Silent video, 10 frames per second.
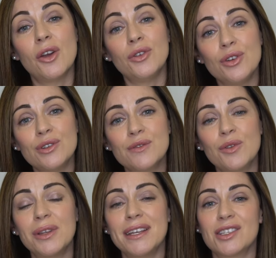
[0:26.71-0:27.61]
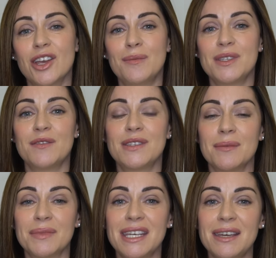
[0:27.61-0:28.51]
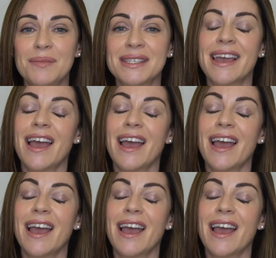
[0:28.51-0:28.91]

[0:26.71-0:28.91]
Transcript: useful in terms of some tips,